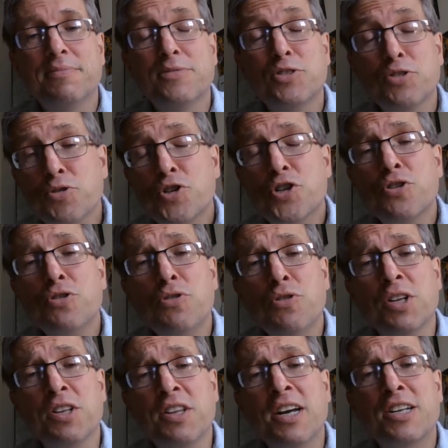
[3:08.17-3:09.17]
So
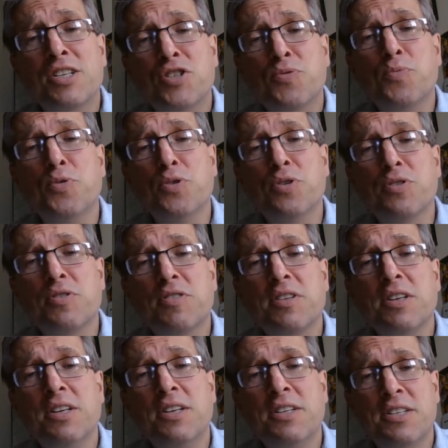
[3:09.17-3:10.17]
surely that's worth
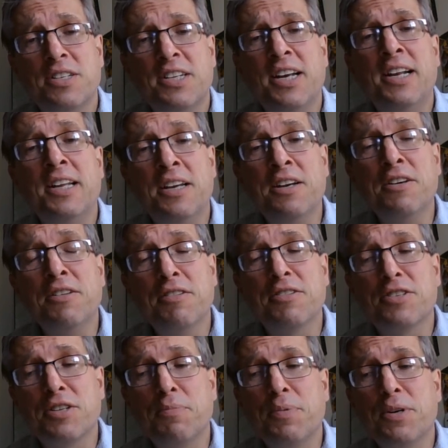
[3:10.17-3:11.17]
telling
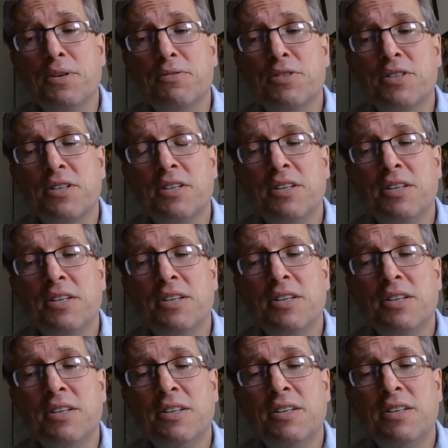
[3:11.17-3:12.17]
others about,
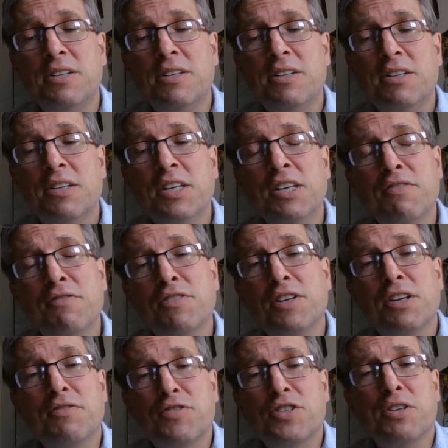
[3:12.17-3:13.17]
even
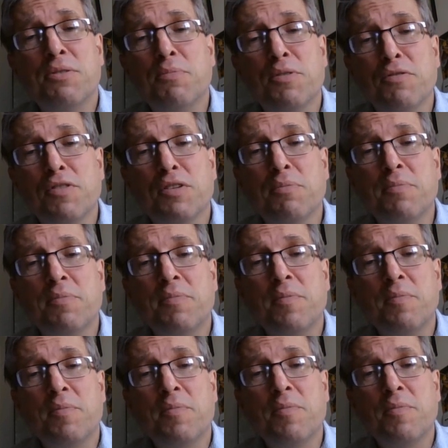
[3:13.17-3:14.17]
if some of them
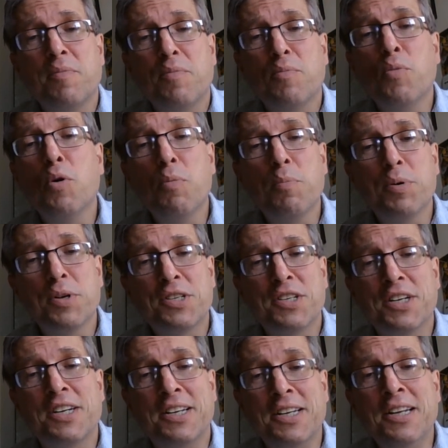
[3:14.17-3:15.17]
won't
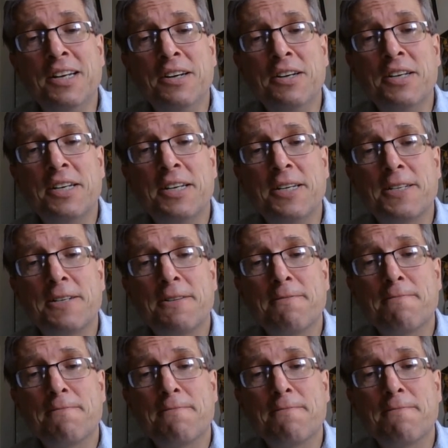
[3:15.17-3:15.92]
particularly like it.